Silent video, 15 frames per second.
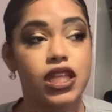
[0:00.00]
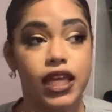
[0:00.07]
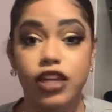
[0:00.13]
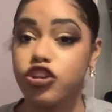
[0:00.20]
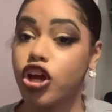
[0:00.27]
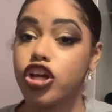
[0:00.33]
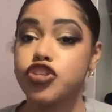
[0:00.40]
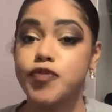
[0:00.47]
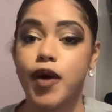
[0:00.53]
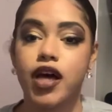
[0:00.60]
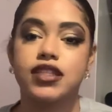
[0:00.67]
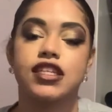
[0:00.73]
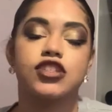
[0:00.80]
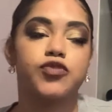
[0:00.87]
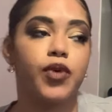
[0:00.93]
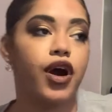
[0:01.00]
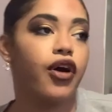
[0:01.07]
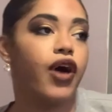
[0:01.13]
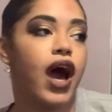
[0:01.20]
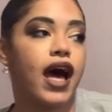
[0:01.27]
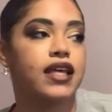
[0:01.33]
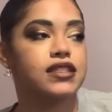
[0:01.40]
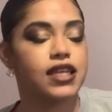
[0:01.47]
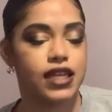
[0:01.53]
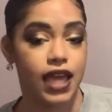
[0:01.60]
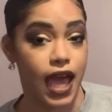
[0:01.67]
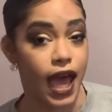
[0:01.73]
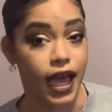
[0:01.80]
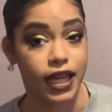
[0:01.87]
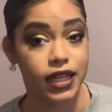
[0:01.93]
like dark spots, as well as like
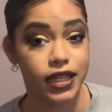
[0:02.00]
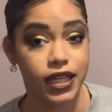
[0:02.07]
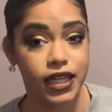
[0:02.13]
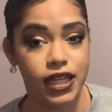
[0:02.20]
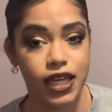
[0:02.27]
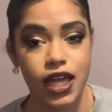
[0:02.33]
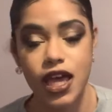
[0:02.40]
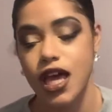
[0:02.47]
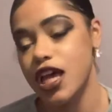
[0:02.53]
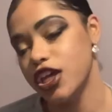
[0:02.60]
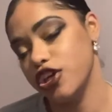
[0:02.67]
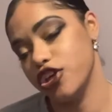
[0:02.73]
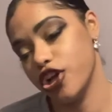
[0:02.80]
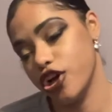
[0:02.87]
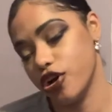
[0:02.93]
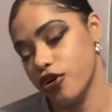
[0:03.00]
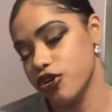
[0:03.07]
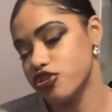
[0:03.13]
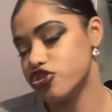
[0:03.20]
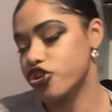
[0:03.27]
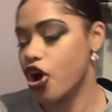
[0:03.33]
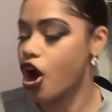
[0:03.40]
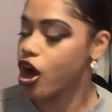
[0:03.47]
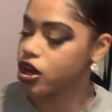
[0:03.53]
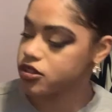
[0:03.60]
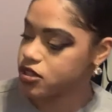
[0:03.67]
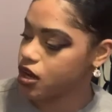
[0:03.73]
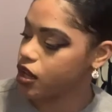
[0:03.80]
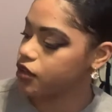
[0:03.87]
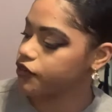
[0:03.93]
acne, you know, scars
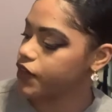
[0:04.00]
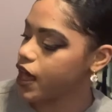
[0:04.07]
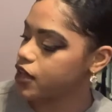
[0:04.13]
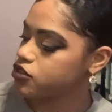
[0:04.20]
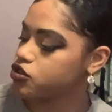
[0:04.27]
and all of that.